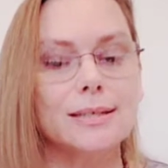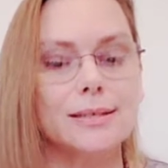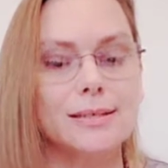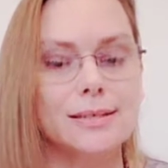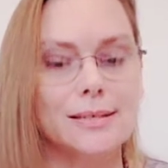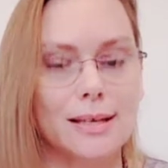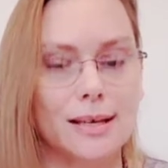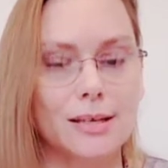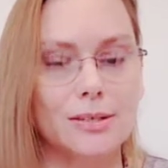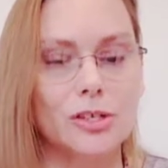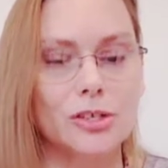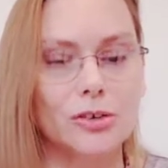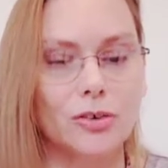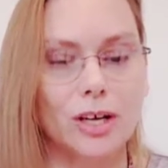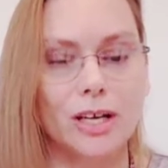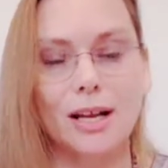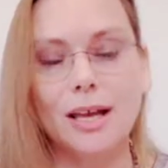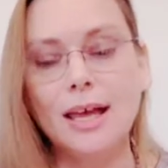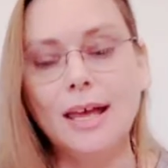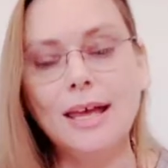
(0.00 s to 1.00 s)
the
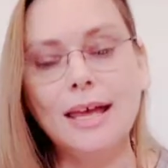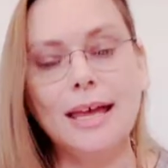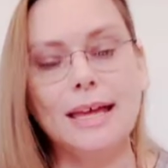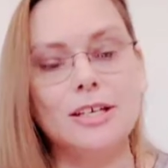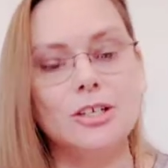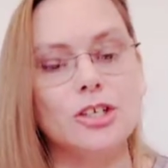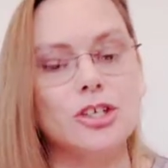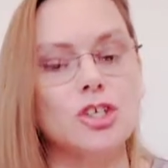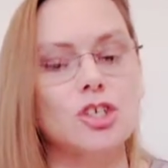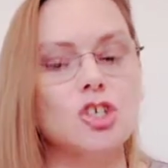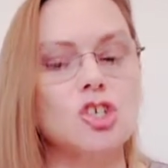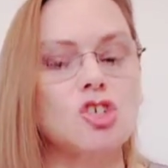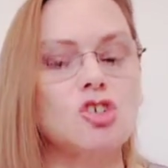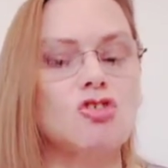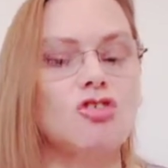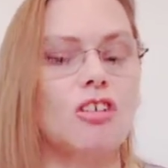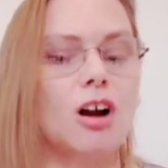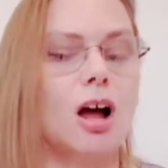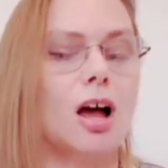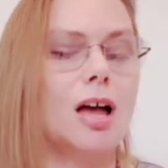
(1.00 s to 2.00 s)
Sanskrit and
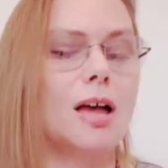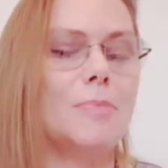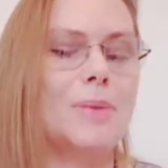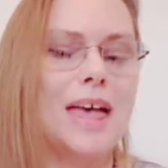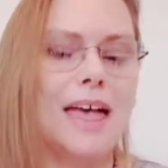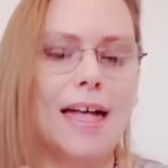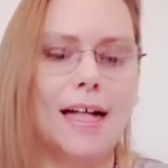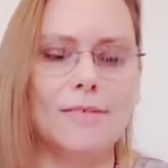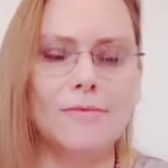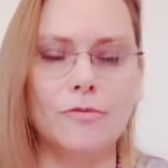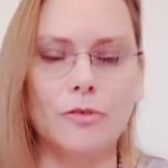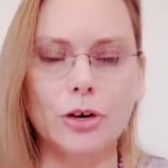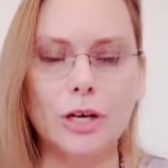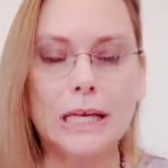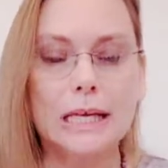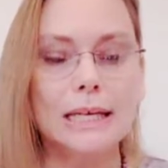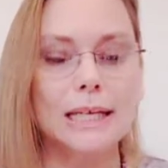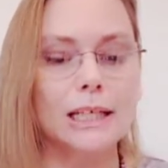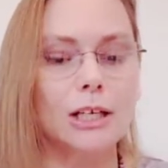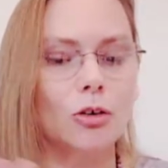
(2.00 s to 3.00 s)
describe every
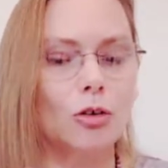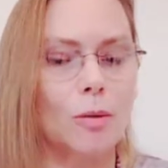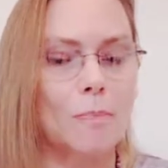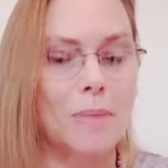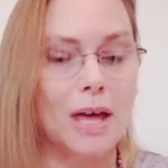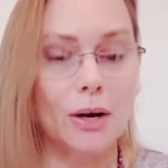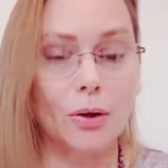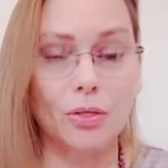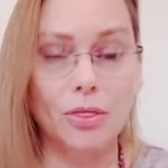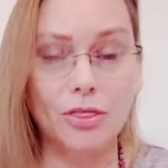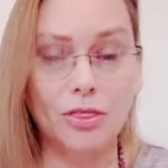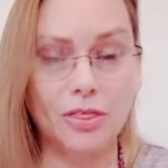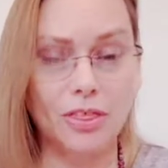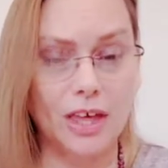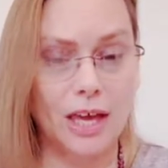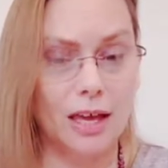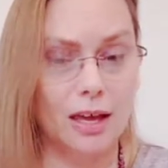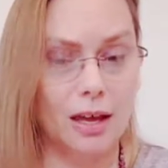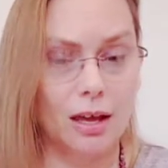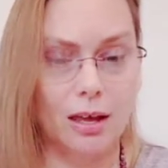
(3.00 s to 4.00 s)
incremental
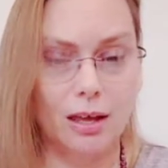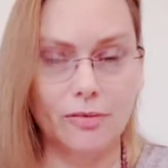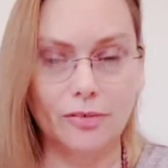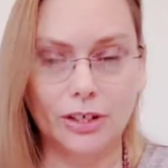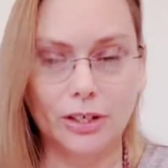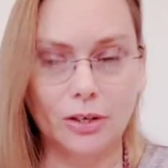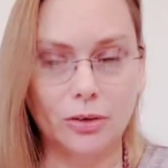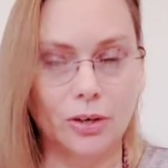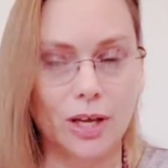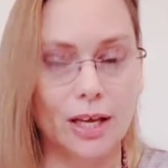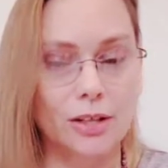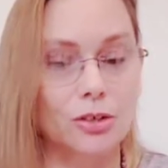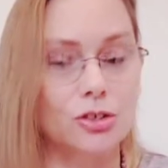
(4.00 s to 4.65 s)
thing of it, okay?